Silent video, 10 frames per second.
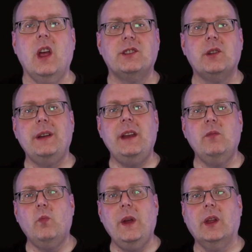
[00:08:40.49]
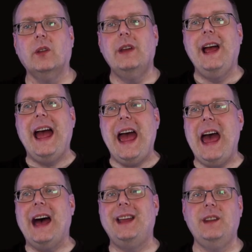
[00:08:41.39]
So it will
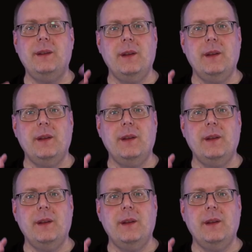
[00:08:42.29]
add